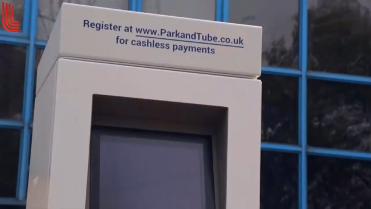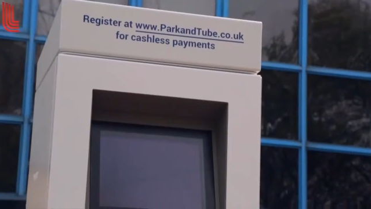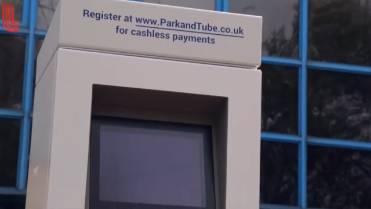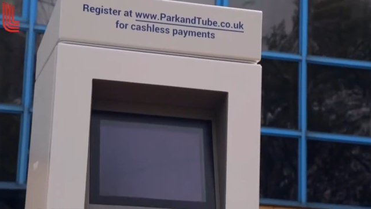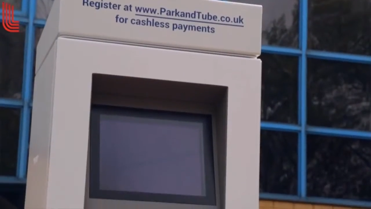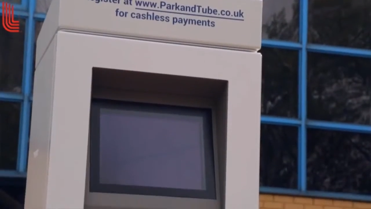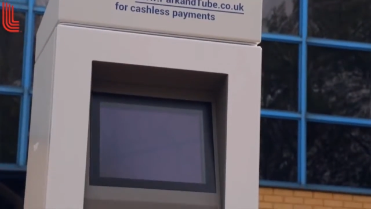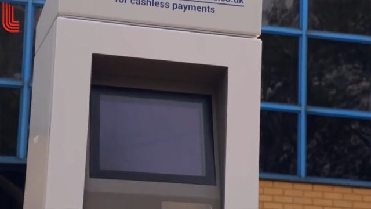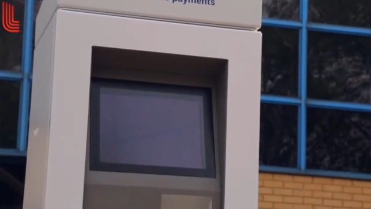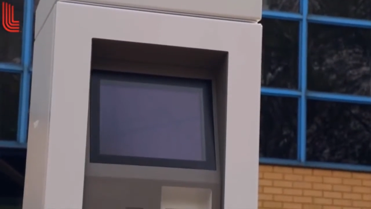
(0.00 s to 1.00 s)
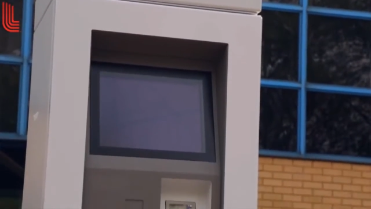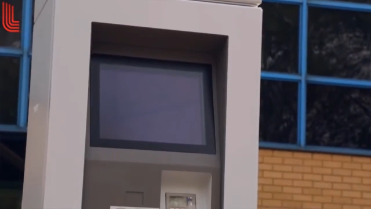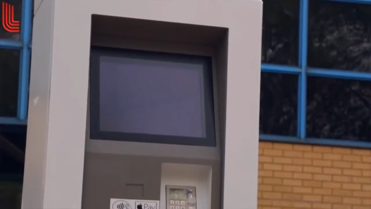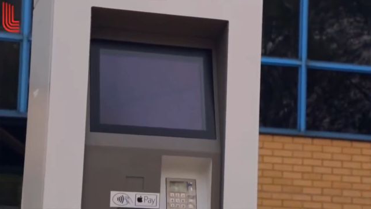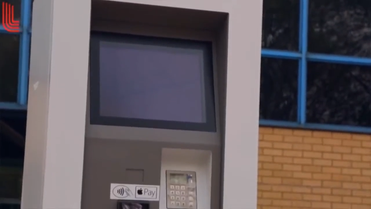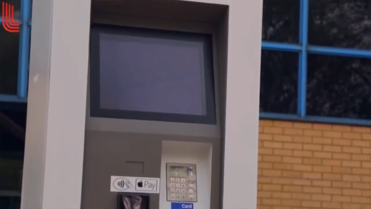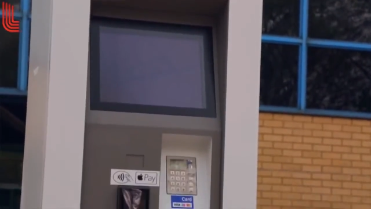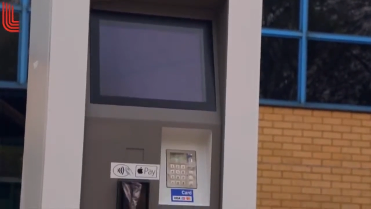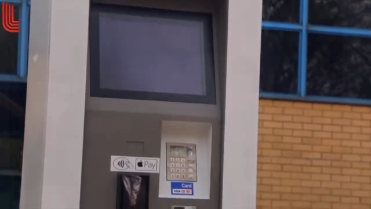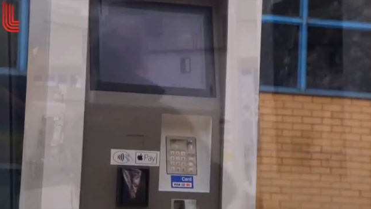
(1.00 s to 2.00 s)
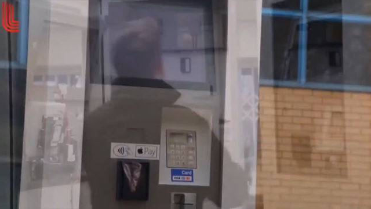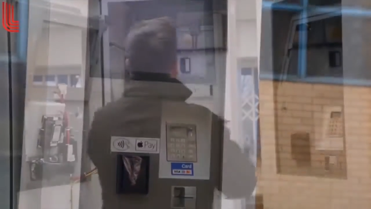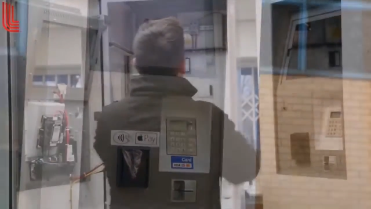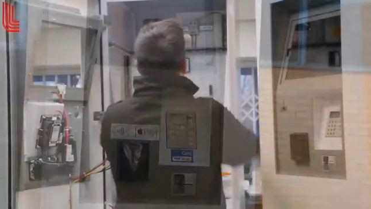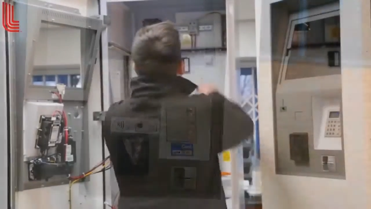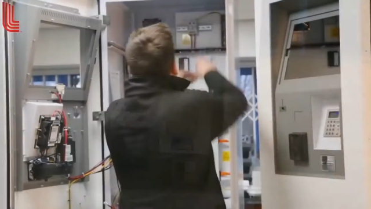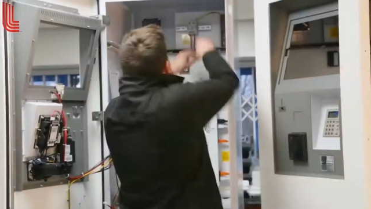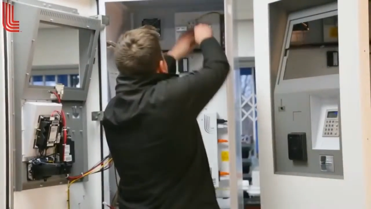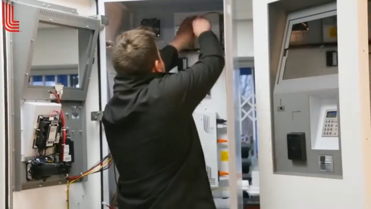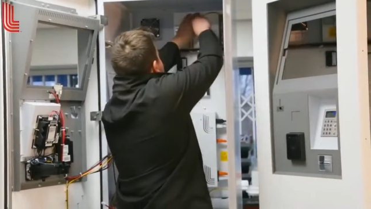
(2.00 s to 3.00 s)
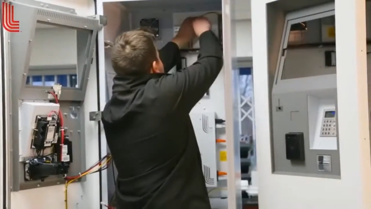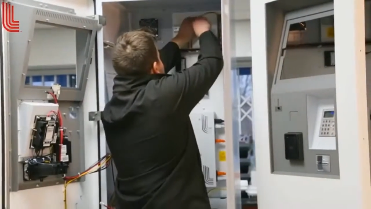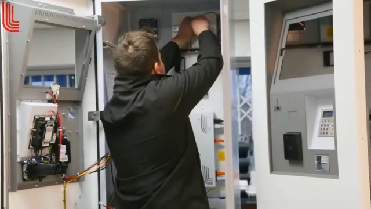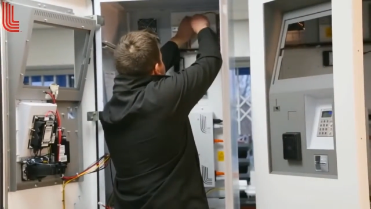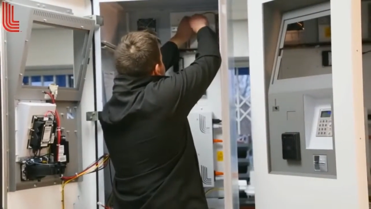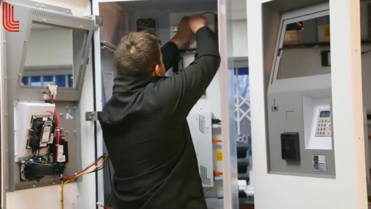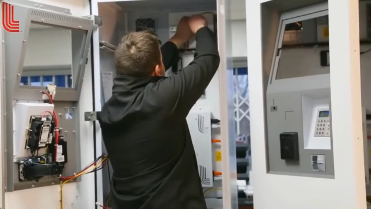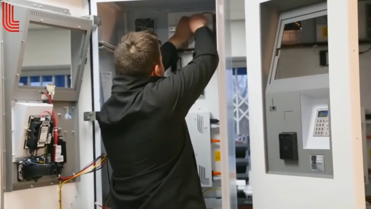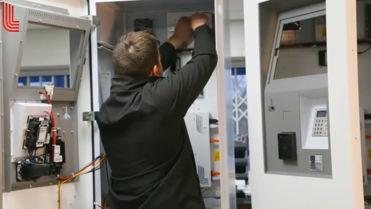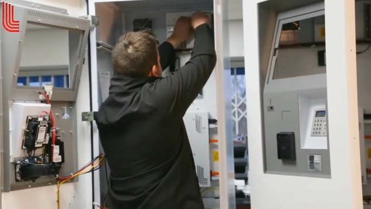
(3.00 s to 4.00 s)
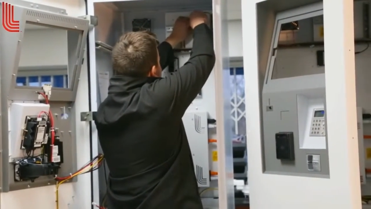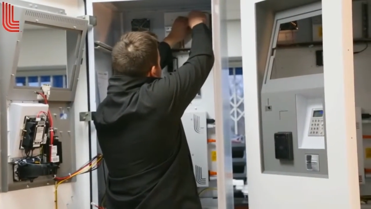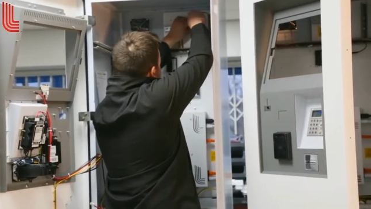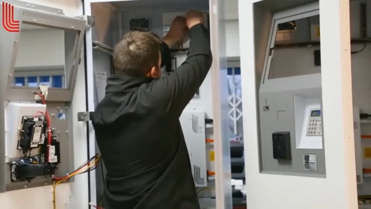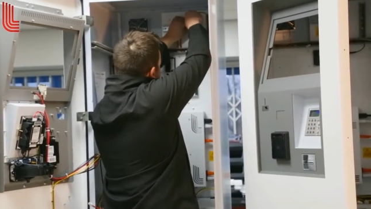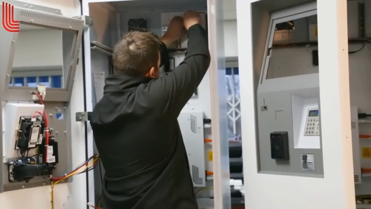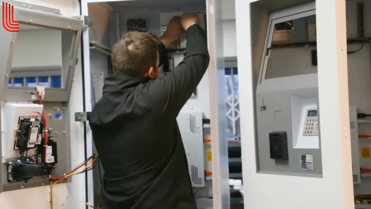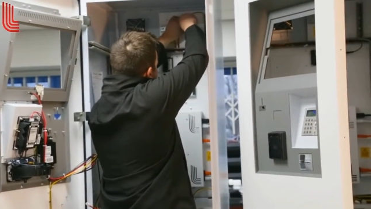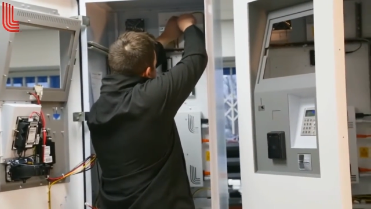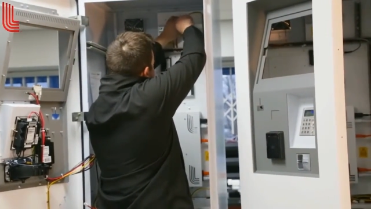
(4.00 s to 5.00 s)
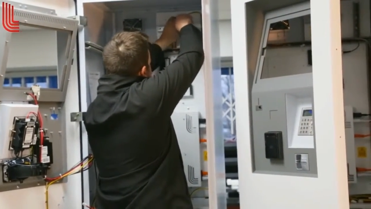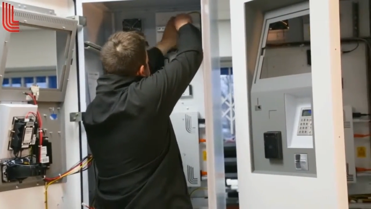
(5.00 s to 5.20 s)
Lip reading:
(no speaker visible)